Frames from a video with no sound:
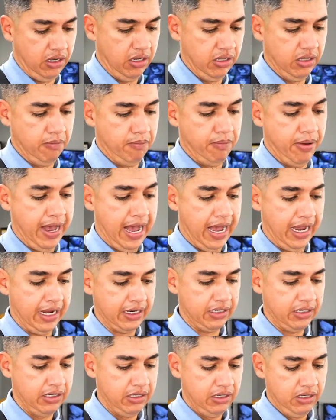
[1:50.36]
on the
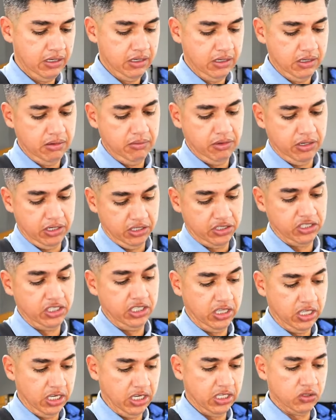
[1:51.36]
back because
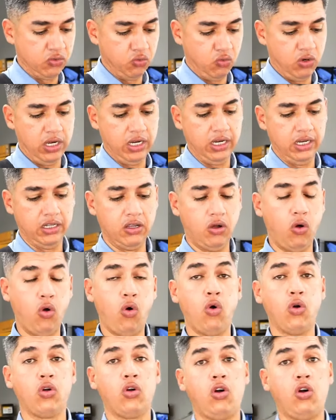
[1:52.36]
she does want the whole